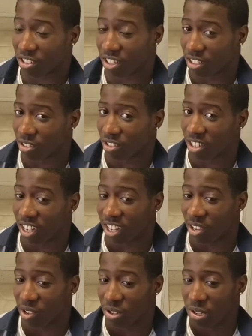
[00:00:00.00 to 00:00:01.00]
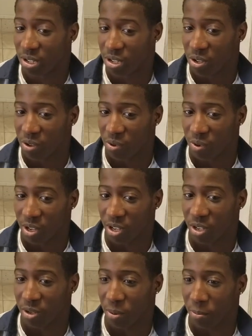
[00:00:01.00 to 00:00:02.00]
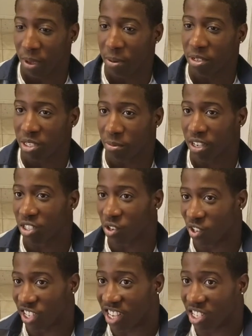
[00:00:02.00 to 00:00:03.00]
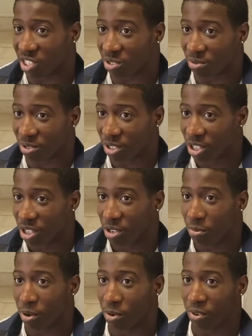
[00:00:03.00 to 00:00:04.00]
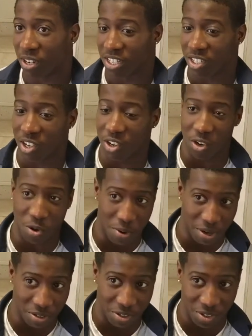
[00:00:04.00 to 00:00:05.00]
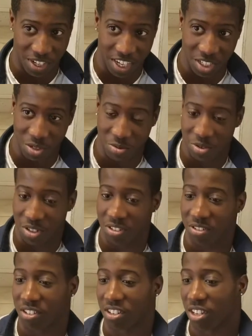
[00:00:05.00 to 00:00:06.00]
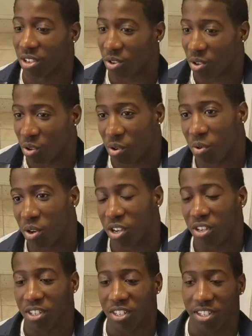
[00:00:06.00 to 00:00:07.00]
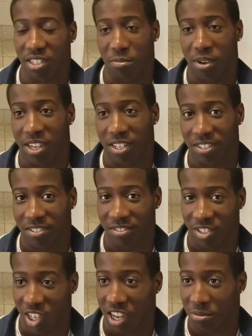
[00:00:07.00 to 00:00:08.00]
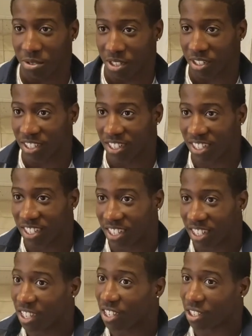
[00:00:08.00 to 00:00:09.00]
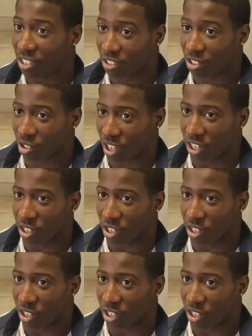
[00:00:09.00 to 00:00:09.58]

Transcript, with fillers: And I was like, well, maybe somebody's gonna catch him. But when I saw nobody was gonna catch him, so I was like, well, it's my job to try to